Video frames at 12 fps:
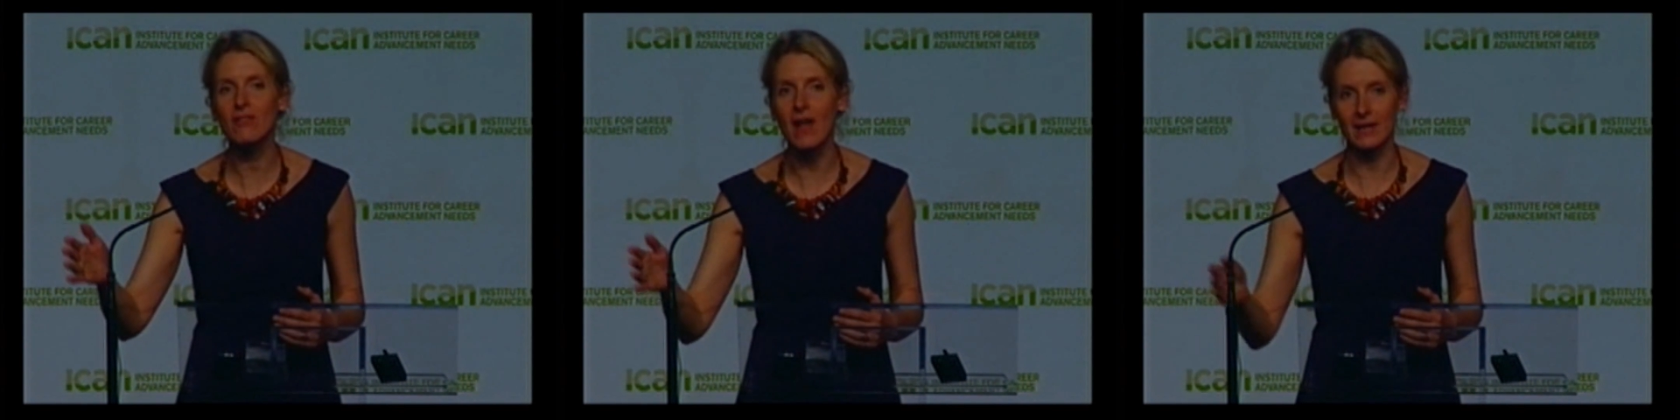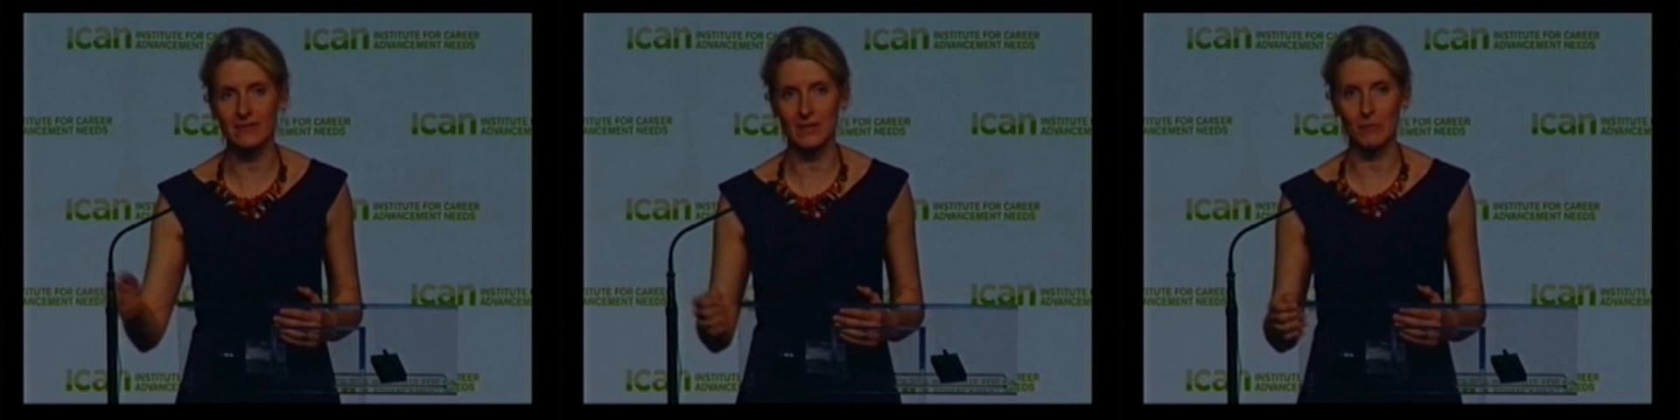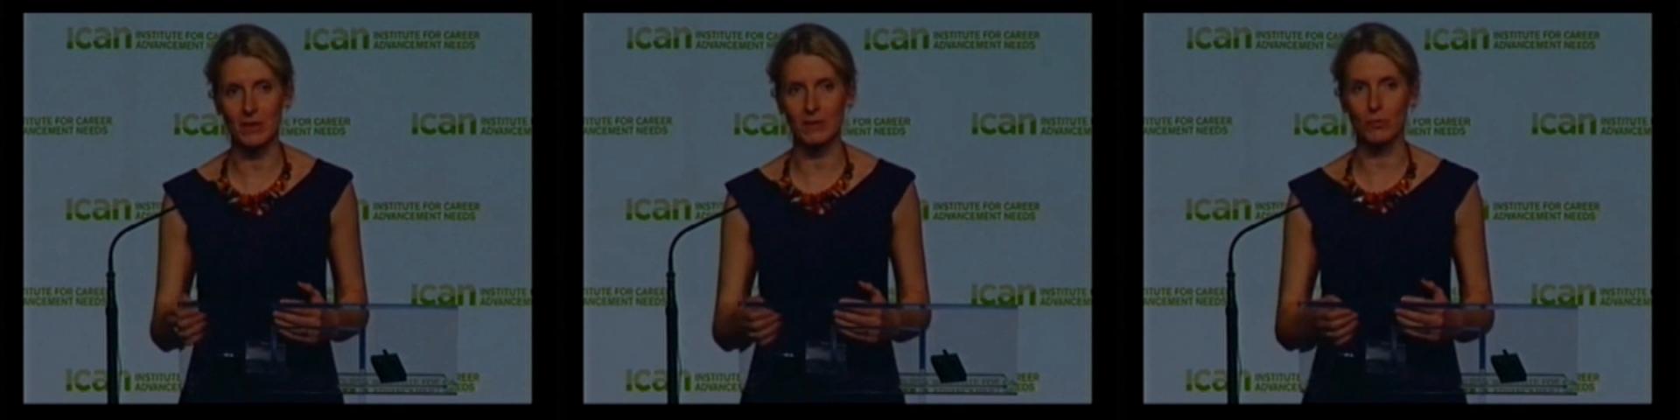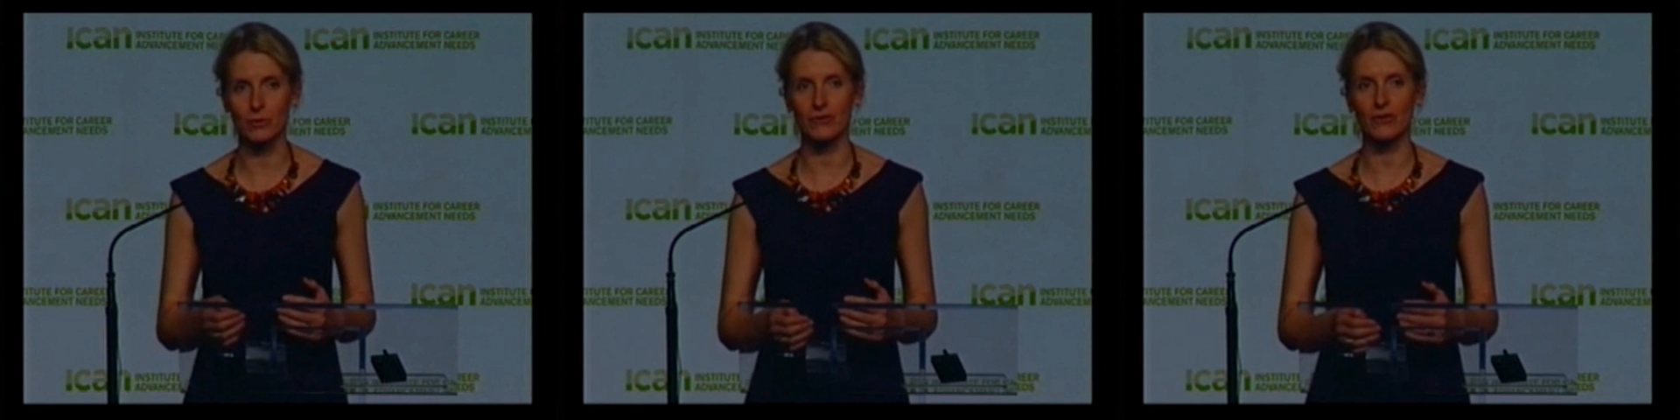lockstep
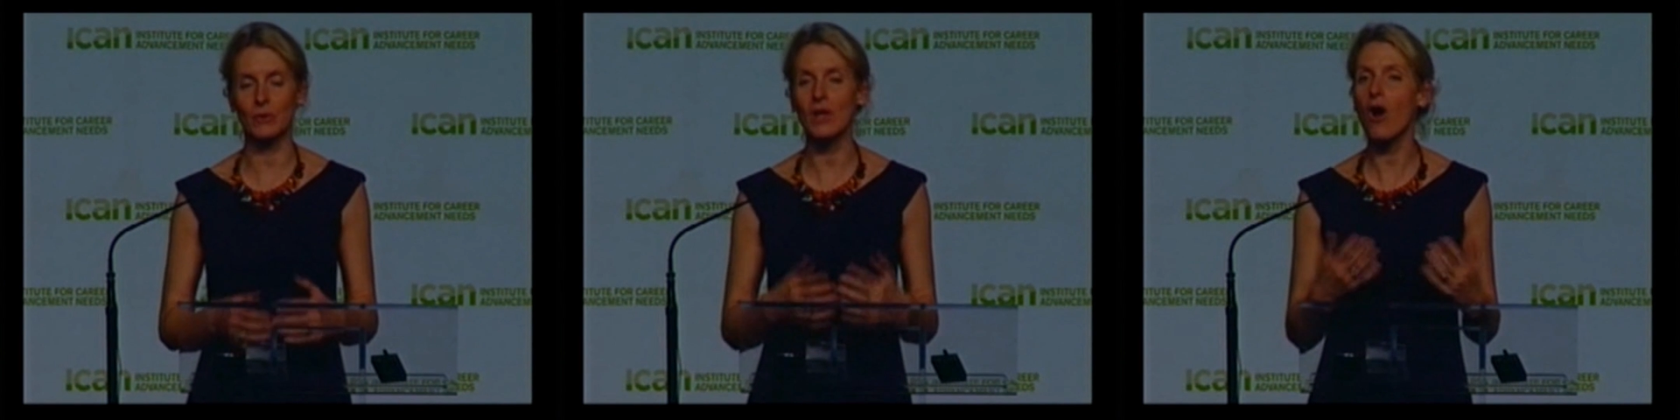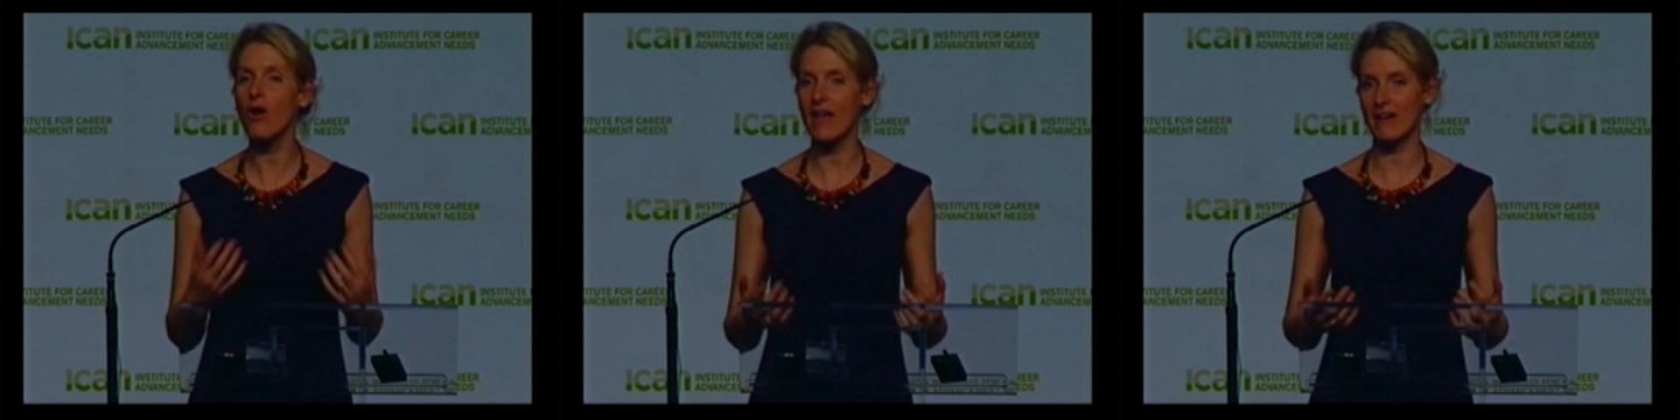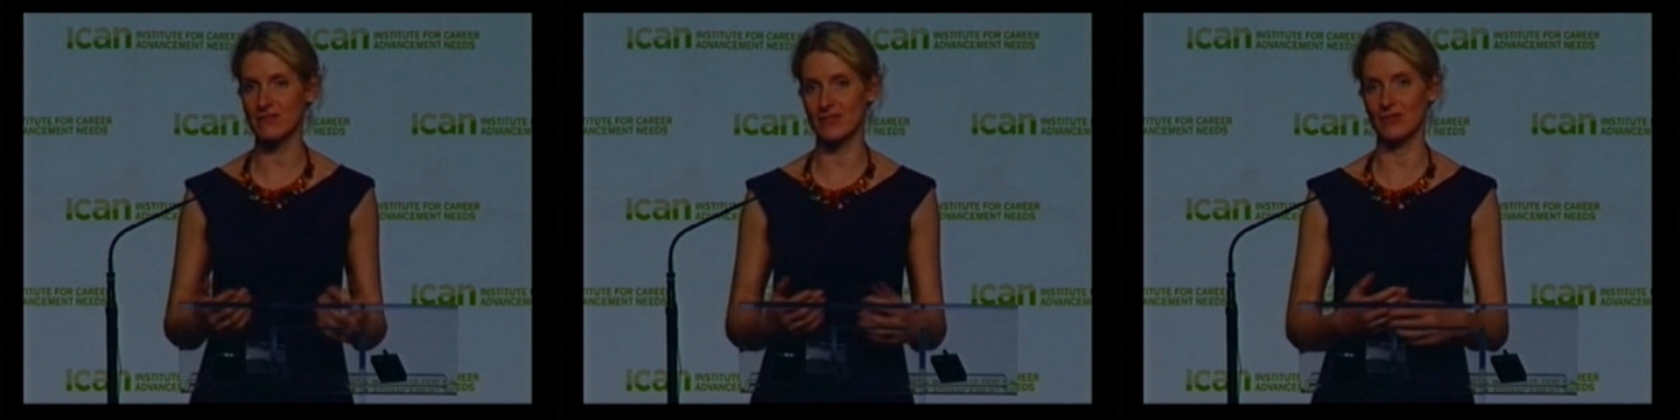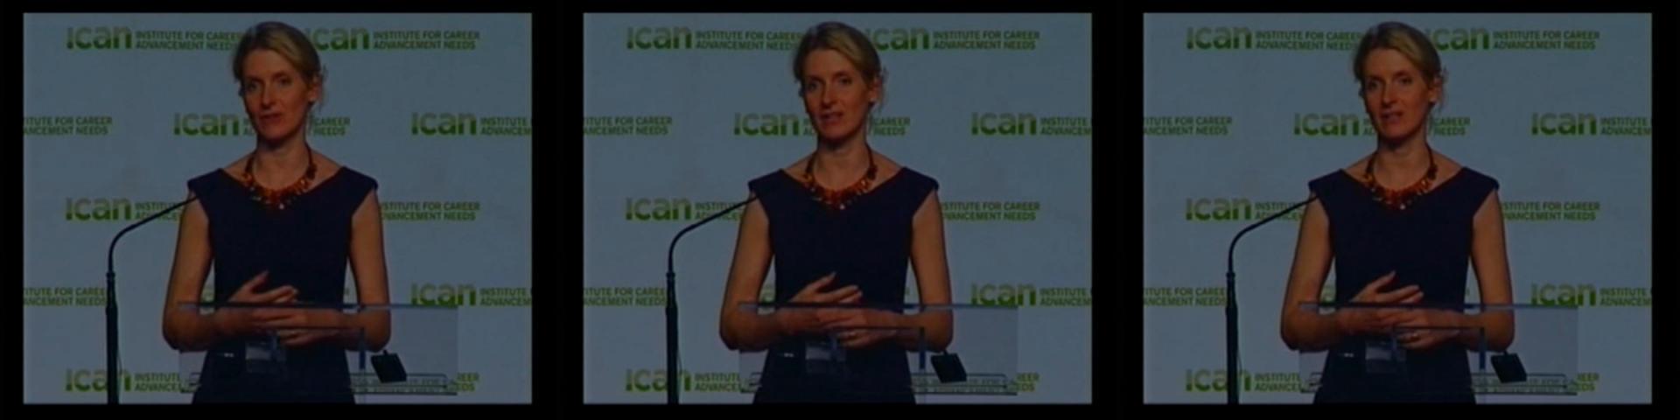anymore, so we all have to
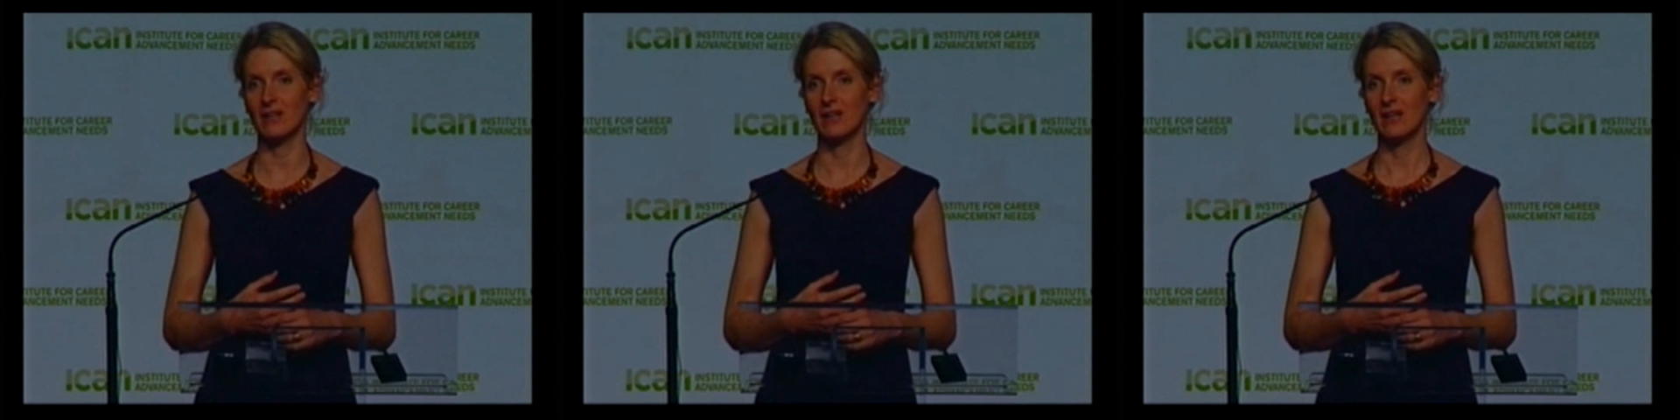do it.